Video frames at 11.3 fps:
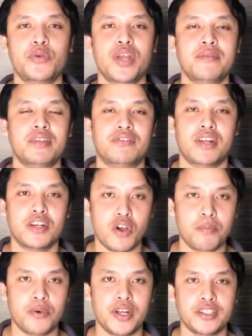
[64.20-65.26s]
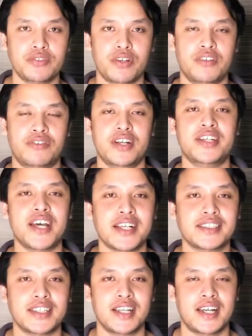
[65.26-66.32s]
we have different components for different
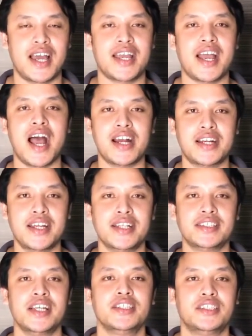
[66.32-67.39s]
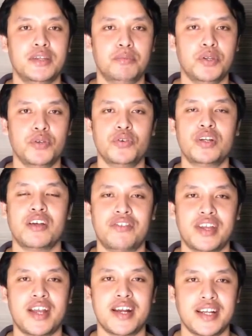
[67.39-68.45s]
tasks like hard disk, CPU,
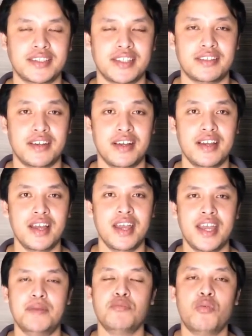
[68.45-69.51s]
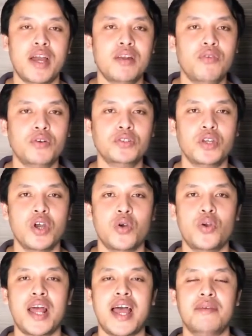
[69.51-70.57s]
graphic card, etc. In mobile phones,
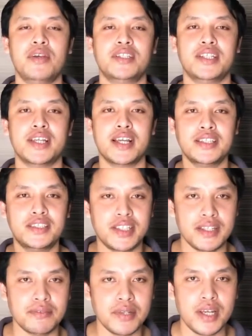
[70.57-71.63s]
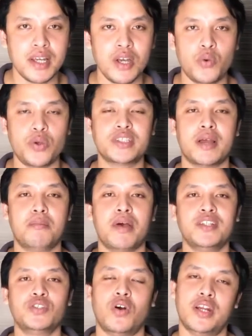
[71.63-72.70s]
we'll have a single chip which
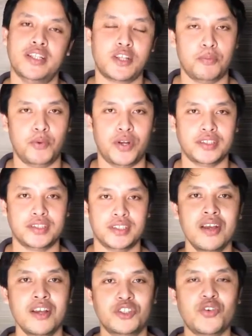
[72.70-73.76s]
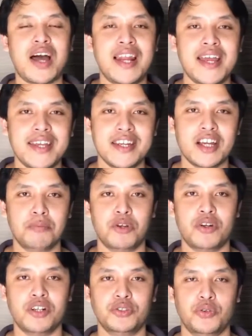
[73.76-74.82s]
combines all these components. So unlike in
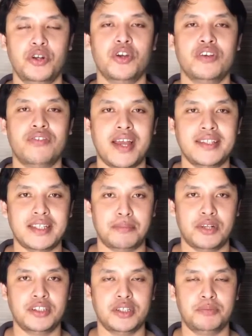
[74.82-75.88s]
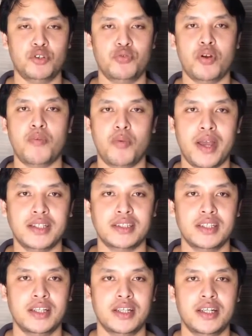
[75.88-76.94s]
computers, we'll not find separate CPU for mobiles.
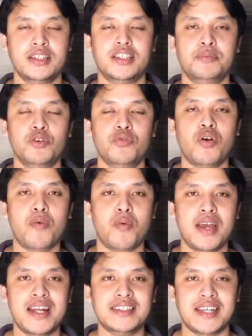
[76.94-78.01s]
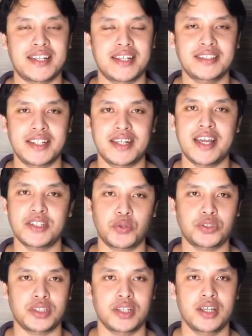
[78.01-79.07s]
The CPU for mobile is attached in the
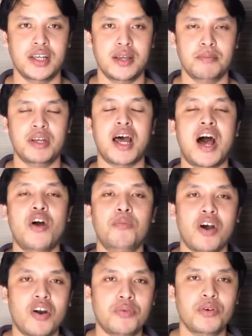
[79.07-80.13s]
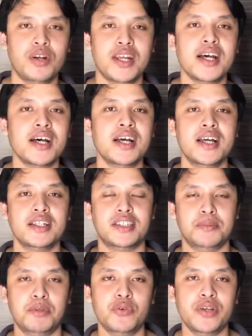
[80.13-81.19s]
SoC. But how powerful the
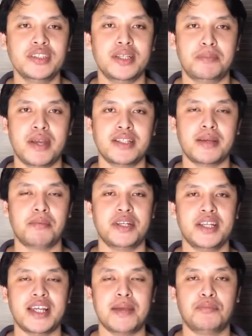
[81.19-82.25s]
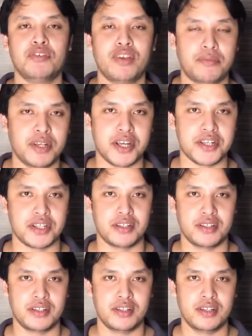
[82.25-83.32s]
CPU is depends upon the type of
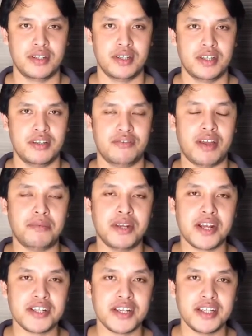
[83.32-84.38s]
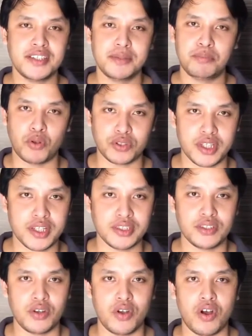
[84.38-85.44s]
fabrication. Fabrication is the
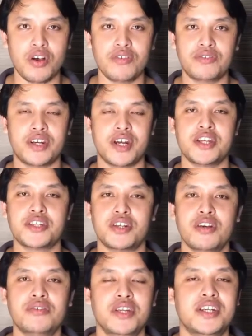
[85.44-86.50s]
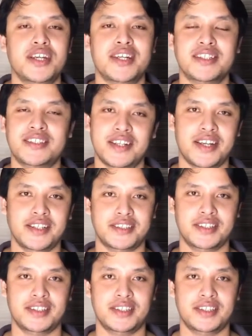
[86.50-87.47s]
process of creation of integrated circuits.